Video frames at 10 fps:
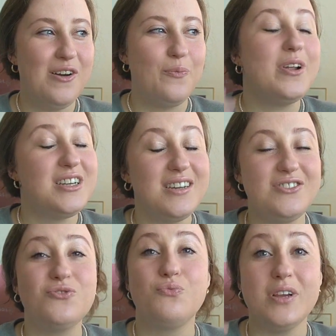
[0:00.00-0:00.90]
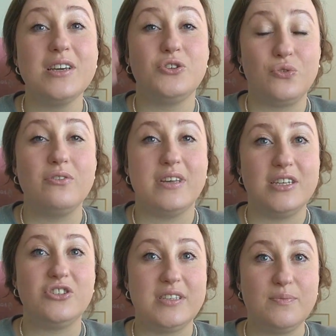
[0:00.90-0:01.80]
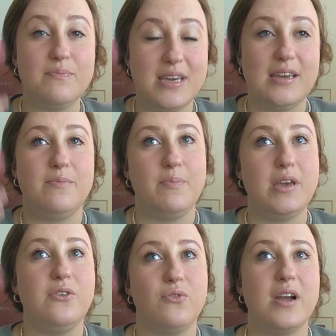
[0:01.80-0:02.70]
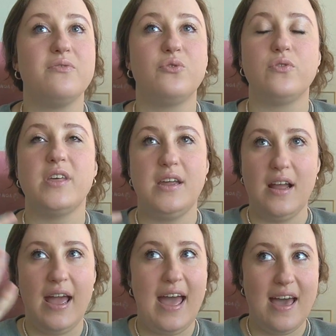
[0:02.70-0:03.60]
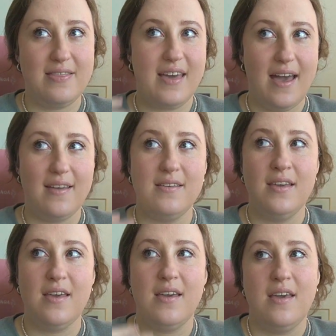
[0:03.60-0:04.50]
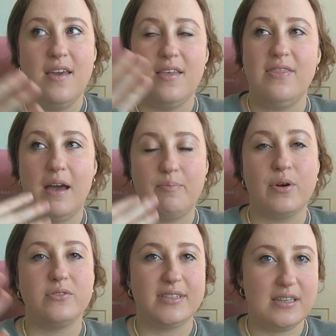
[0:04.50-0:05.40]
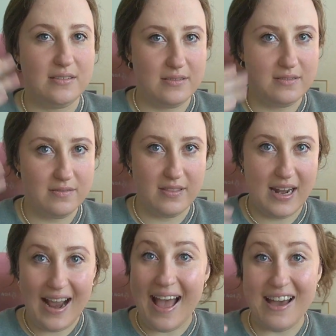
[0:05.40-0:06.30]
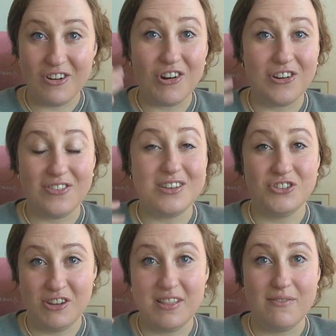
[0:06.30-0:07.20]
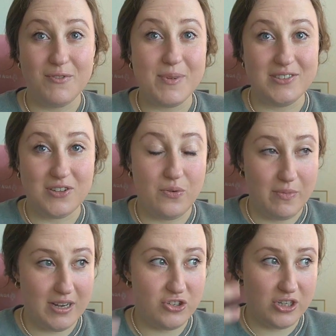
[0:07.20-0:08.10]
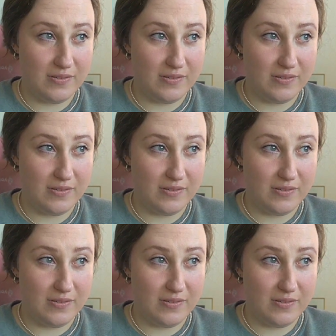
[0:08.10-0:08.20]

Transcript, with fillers: But it really, truly, it's just me being grateful that I had that that person, that I had her, and that she loved me so much.